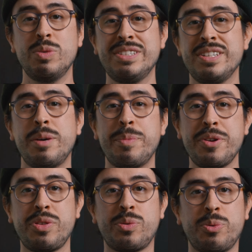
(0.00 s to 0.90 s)
Reason number
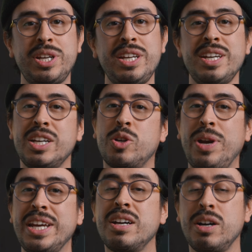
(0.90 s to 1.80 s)
3,
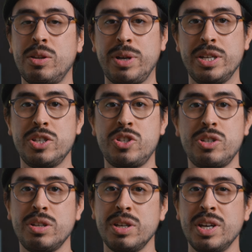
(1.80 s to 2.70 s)
great color rendition.